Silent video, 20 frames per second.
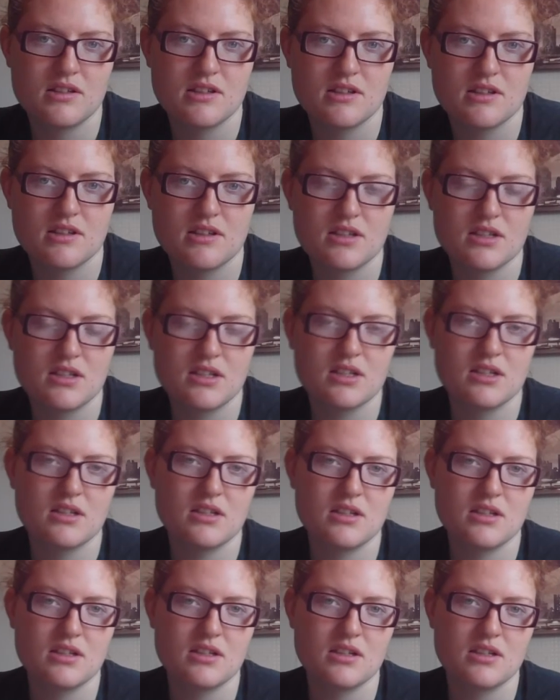
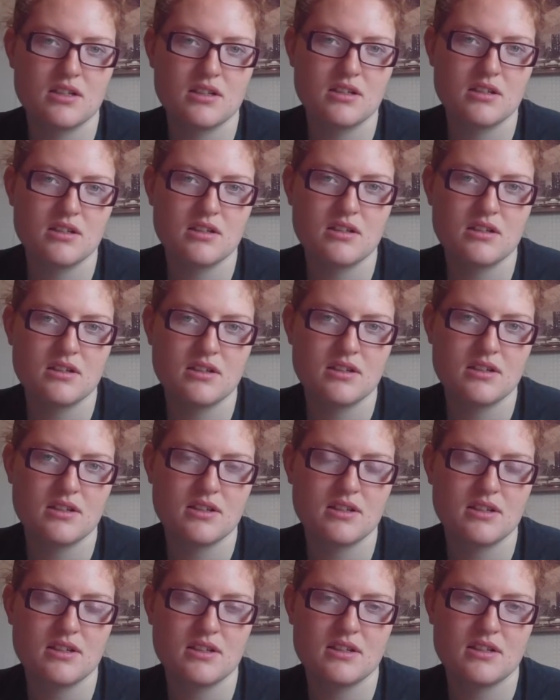
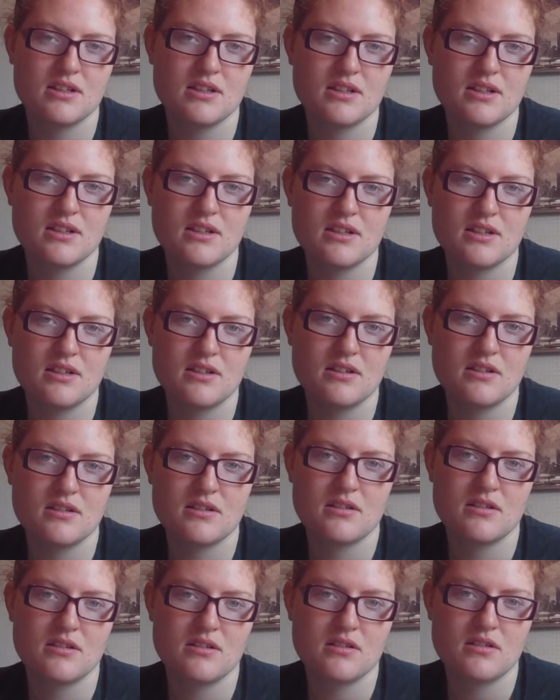
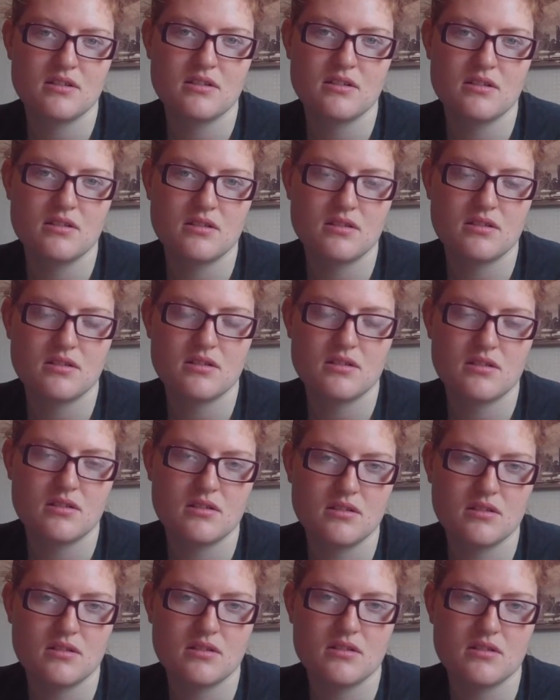
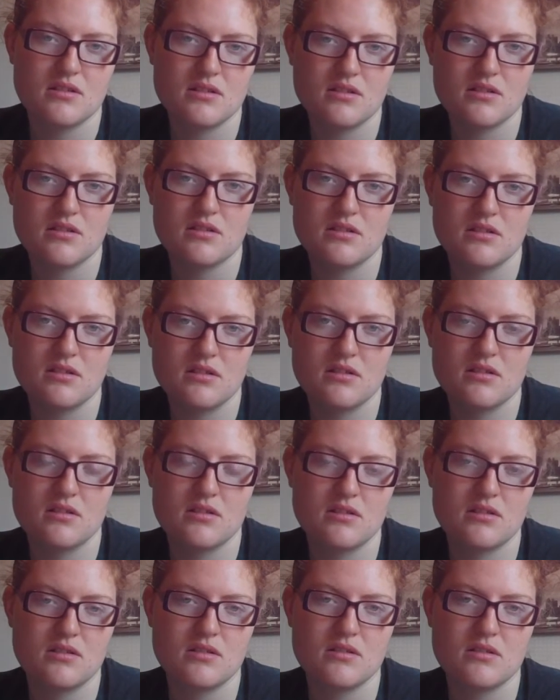
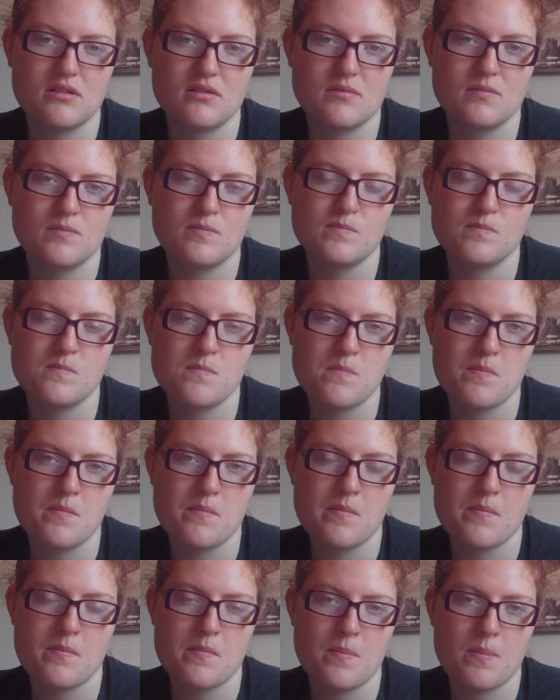
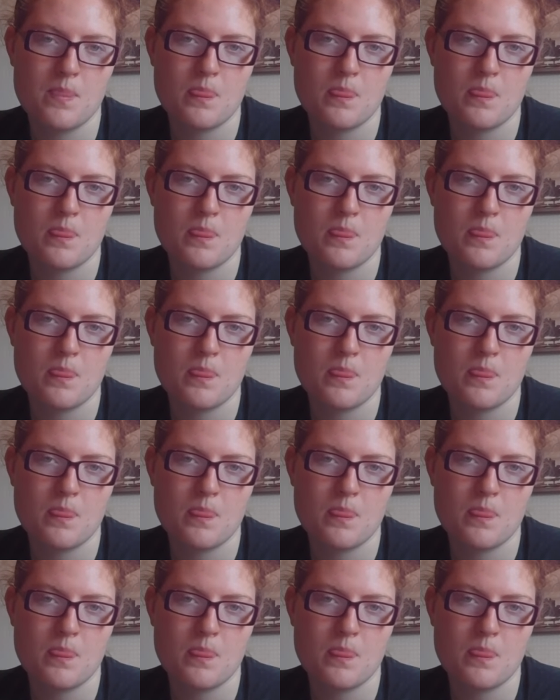(silent)